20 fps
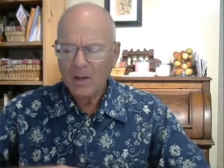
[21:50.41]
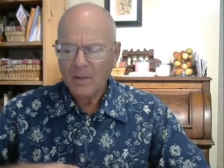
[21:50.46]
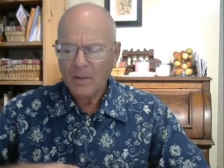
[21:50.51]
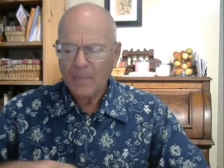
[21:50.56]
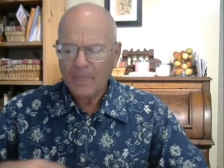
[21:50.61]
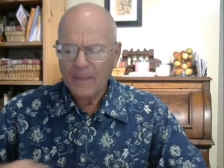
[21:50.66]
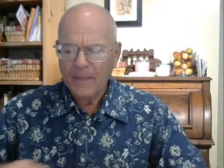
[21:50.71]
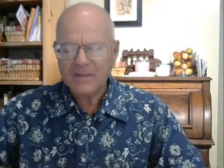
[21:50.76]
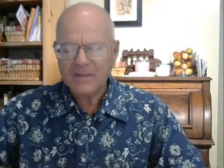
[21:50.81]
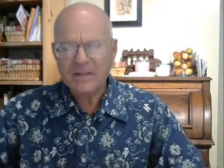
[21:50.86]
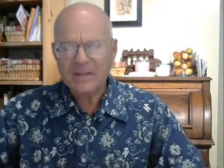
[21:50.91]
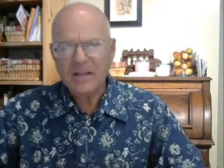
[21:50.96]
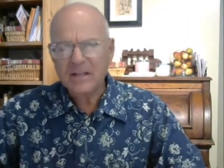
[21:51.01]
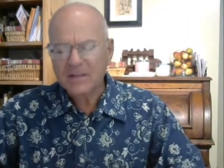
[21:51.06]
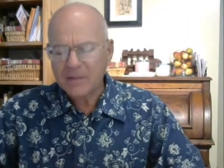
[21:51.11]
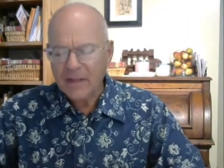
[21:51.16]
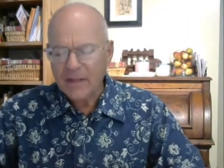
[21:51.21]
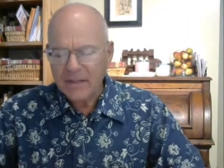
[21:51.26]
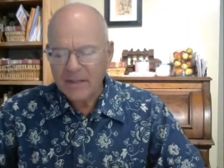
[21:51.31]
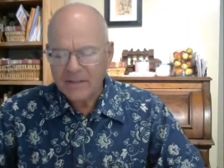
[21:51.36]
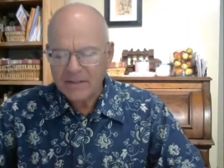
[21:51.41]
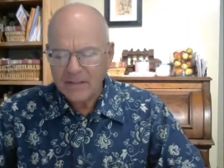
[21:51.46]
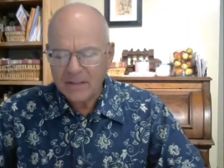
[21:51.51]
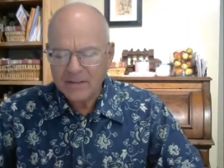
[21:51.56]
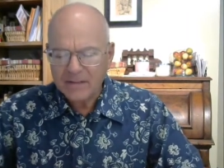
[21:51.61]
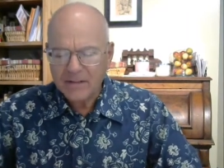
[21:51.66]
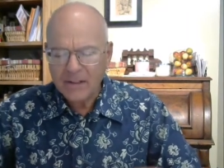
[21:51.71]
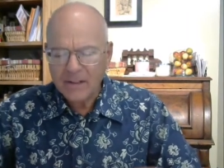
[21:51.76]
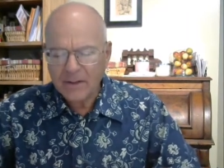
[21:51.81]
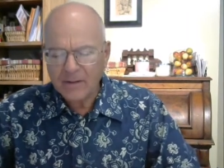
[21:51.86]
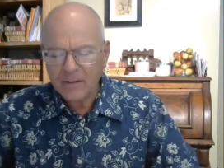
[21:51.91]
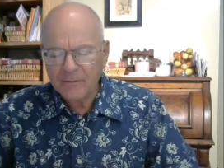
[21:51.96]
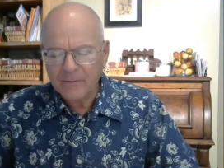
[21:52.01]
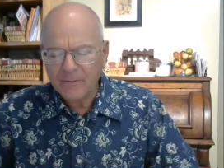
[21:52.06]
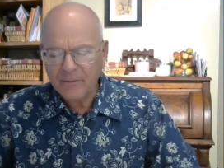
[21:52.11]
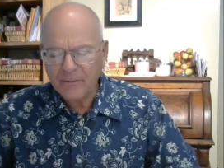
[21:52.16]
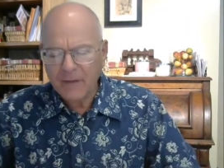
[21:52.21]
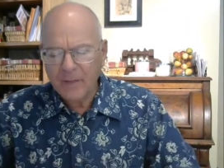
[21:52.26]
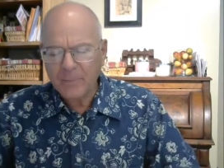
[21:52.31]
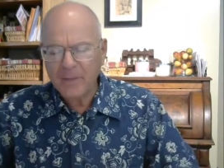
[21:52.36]
It says he says here in
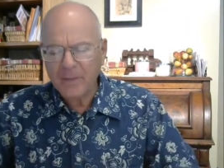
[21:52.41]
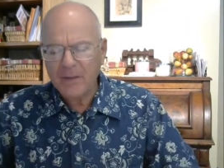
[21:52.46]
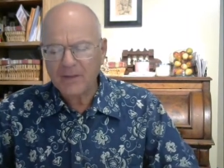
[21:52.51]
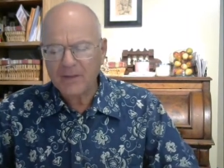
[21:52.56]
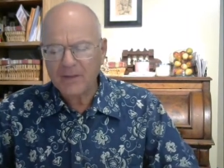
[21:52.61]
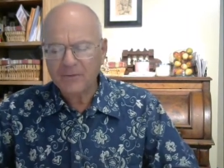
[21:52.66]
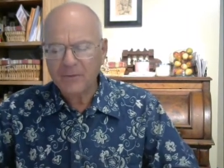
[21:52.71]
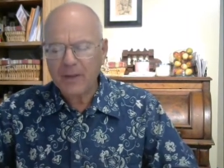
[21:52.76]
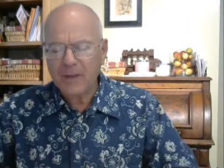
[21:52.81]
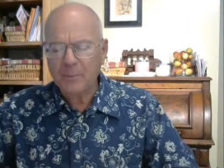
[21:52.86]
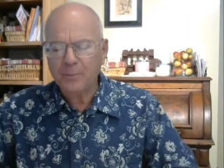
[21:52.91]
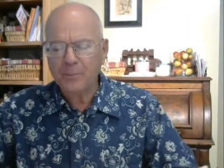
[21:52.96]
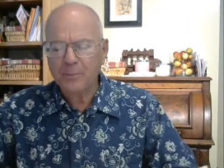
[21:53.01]
Philippians 3,